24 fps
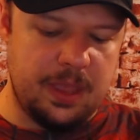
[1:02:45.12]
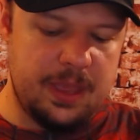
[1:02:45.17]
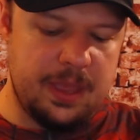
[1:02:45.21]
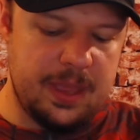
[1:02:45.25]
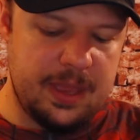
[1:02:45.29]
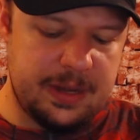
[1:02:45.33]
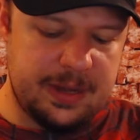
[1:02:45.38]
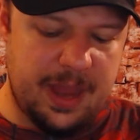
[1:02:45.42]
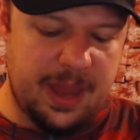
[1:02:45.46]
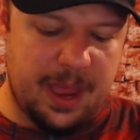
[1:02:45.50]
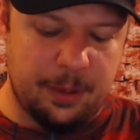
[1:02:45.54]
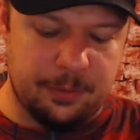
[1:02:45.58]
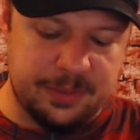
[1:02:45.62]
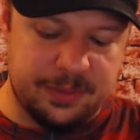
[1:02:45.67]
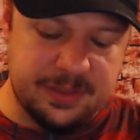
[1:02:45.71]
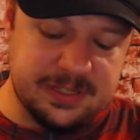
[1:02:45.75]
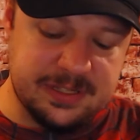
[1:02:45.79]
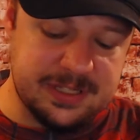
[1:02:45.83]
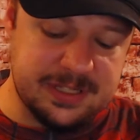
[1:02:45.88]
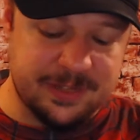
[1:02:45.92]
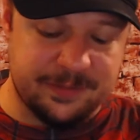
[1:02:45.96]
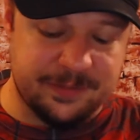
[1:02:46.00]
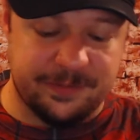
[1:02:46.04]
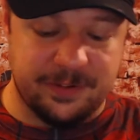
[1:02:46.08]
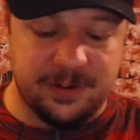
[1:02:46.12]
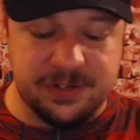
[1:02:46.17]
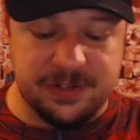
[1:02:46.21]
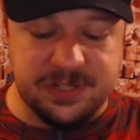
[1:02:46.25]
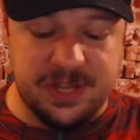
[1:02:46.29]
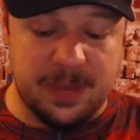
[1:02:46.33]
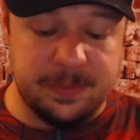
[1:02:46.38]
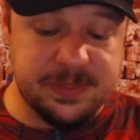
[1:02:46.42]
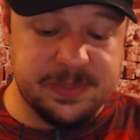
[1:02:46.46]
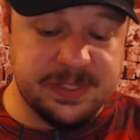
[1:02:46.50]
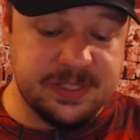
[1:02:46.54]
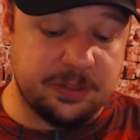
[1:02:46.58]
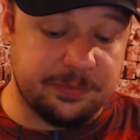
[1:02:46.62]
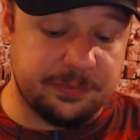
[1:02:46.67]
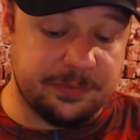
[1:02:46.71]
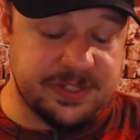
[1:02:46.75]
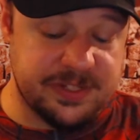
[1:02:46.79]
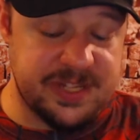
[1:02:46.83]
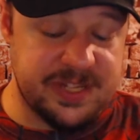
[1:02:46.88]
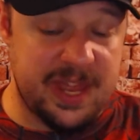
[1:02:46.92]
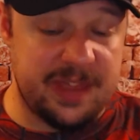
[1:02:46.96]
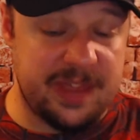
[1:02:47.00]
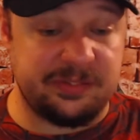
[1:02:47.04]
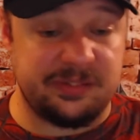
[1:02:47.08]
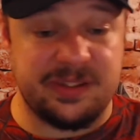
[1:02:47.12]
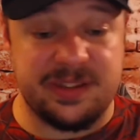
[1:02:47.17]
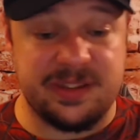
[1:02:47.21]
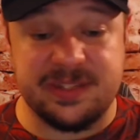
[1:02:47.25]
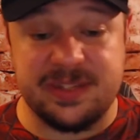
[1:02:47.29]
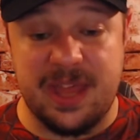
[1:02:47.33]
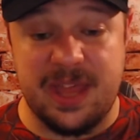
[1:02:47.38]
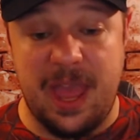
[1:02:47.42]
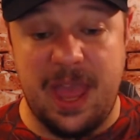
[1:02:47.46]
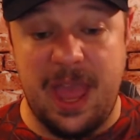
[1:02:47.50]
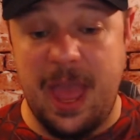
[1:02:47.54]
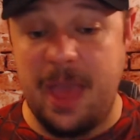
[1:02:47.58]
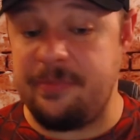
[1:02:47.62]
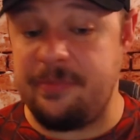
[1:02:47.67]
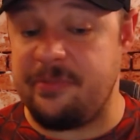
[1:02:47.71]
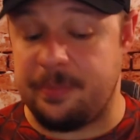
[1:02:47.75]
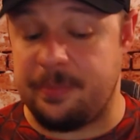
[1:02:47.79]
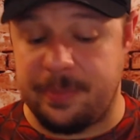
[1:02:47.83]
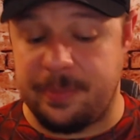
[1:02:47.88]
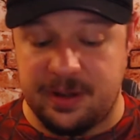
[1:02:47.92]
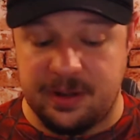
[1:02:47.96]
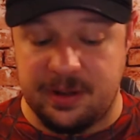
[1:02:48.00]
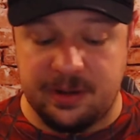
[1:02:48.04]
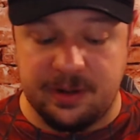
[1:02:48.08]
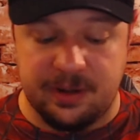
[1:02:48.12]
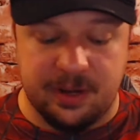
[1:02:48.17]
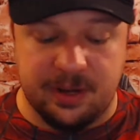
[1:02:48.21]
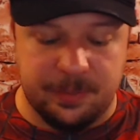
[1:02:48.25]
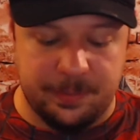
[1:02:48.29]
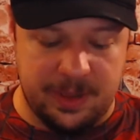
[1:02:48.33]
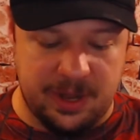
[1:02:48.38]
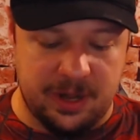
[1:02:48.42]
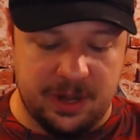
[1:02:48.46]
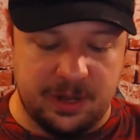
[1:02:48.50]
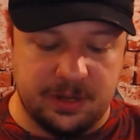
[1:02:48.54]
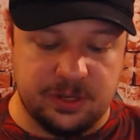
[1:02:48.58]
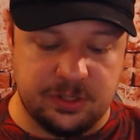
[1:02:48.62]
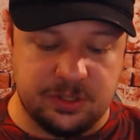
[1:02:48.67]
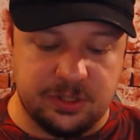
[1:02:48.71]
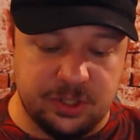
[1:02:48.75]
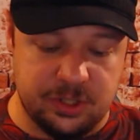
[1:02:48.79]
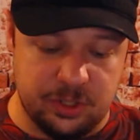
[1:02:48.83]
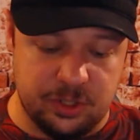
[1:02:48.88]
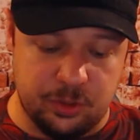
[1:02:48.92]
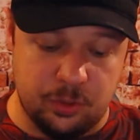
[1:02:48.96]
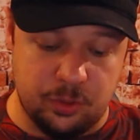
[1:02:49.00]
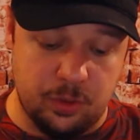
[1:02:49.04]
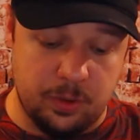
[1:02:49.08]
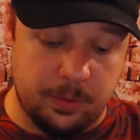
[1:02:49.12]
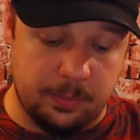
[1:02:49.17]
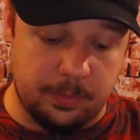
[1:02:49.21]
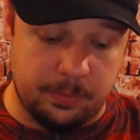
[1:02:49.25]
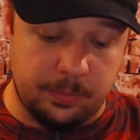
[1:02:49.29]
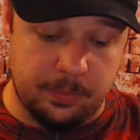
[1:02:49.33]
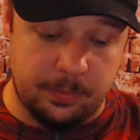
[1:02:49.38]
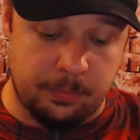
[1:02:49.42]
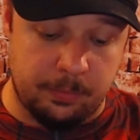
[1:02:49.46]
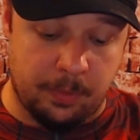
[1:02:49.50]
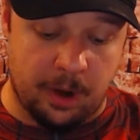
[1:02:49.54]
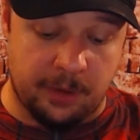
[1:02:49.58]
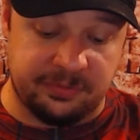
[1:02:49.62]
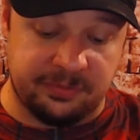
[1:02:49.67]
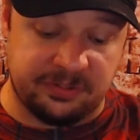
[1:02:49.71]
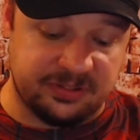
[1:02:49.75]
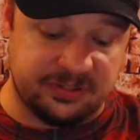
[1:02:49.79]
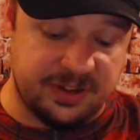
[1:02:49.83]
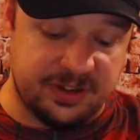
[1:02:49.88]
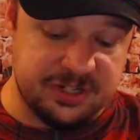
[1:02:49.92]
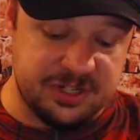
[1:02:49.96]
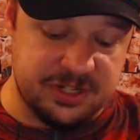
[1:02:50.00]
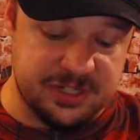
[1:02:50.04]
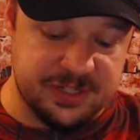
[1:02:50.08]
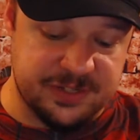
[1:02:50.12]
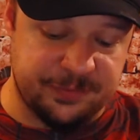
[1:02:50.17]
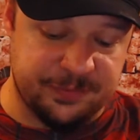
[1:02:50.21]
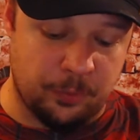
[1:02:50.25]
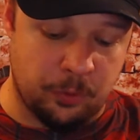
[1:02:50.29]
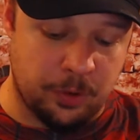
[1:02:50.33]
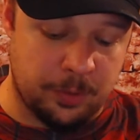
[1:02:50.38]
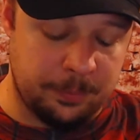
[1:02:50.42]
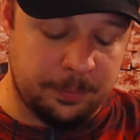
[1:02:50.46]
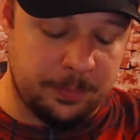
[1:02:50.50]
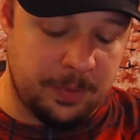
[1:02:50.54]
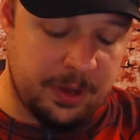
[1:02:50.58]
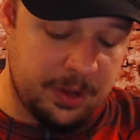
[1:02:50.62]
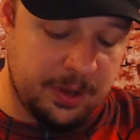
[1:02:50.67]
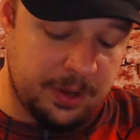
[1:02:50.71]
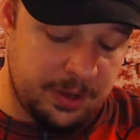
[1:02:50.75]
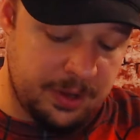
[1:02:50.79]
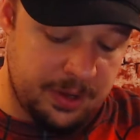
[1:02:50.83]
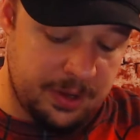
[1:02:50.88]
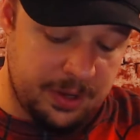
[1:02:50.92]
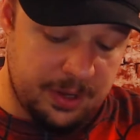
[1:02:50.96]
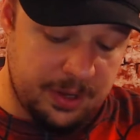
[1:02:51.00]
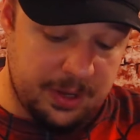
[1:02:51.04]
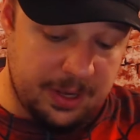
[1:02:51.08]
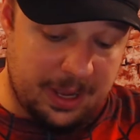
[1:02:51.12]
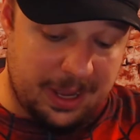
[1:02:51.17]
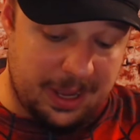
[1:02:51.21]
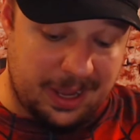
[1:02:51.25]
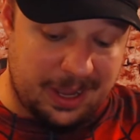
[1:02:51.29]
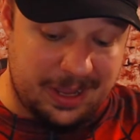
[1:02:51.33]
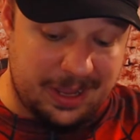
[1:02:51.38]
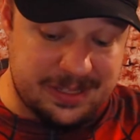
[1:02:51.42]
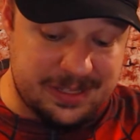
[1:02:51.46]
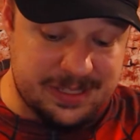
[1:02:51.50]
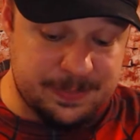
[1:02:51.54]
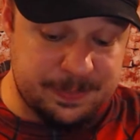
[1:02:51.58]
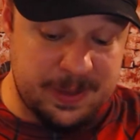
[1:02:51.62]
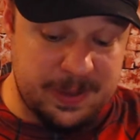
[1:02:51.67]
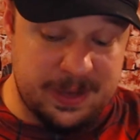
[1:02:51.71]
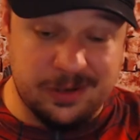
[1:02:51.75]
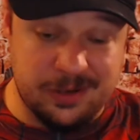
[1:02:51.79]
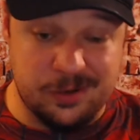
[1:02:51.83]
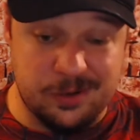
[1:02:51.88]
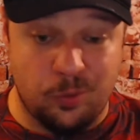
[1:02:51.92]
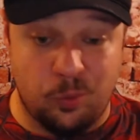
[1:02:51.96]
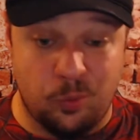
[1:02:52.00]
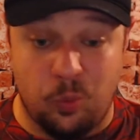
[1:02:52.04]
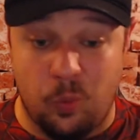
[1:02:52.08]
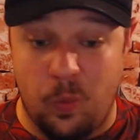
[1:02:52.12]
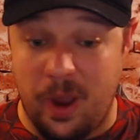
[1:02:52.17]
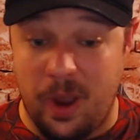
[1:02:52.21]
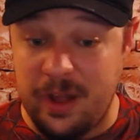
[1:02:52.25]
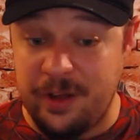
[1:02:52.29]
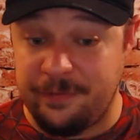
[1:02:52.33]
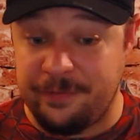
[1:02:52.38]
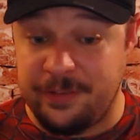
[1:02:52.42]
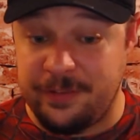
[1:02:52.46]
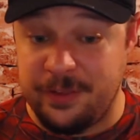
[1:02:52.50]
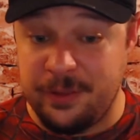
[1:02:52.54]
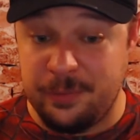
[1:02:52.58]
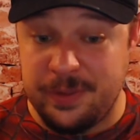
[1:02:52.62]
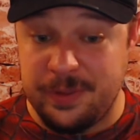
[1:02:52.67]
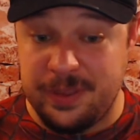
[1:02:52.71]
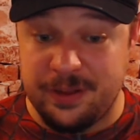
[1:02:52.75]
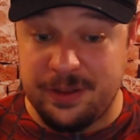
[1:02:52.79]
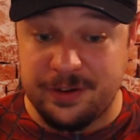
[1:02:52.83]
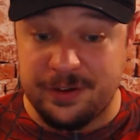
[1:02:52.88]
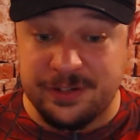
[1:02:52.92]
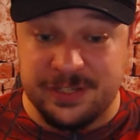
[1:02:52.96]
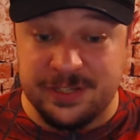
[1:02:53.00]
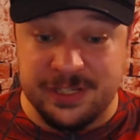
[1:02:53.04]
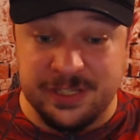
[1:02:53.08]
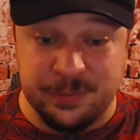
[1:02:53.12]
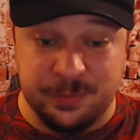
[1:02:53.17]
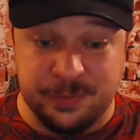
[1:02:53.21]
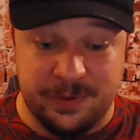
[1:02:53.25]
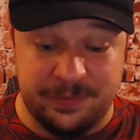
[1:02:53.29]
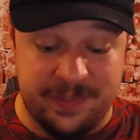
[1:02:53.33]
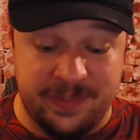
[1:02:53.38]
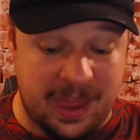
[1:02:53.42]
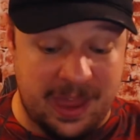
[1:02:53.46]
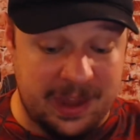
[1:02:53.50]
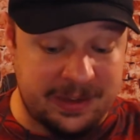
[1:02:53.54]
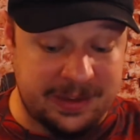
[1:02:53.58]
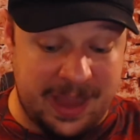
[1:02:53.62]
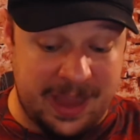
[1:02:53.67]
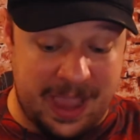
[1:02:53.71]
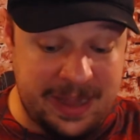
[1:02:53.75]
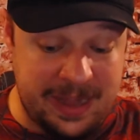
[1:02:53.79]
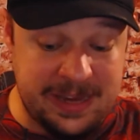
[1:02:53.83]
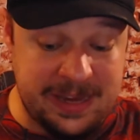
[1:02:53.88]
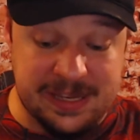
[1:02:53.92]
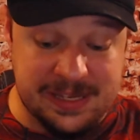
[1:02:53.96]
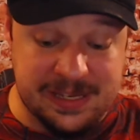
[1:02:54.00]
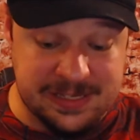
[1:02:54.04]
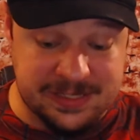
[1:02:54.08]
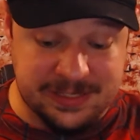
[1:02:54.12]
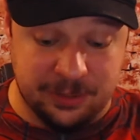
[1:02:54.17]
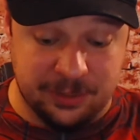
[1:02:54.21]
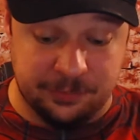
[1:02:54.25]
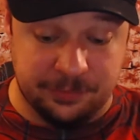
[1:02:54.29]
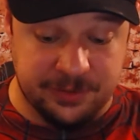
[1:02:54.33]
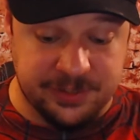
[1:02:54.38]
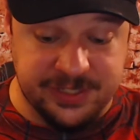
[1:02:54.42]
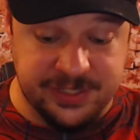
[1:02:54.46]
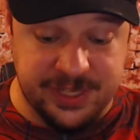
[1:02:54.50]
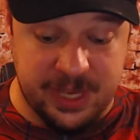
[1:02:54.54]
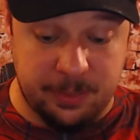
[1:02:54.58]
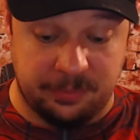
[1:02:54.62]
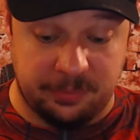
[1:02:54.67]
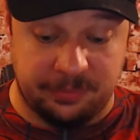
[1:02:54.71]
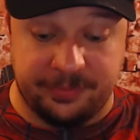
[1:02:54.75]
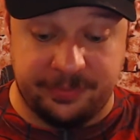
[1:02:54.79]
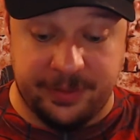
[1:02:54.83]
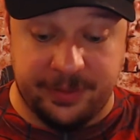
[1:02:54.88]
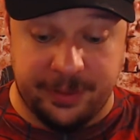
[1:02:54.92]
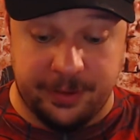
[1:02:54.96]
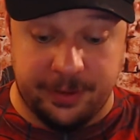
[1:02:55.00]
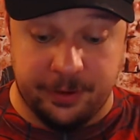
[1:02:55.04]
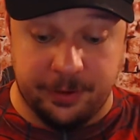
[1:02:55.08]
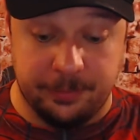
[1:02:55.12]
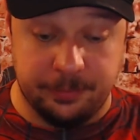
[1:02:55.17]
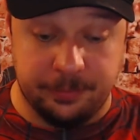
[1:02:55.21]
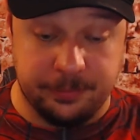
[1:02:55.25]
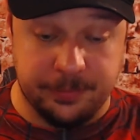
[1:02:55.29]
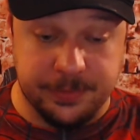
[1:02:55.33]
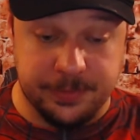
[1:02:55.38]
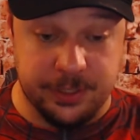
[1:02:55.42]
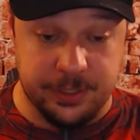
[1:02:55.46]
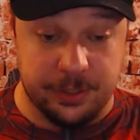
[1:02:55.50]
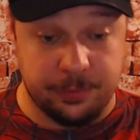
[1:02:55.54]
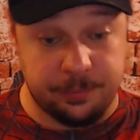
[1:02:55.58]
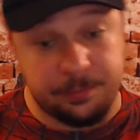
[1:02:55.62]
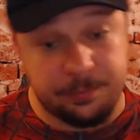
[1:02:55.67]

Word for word: Now, this is the first time Silver Sable has ever been committed to Marvel Legends form. Uh, it's been quite a few years since we've gotten any Silver Sable figure, so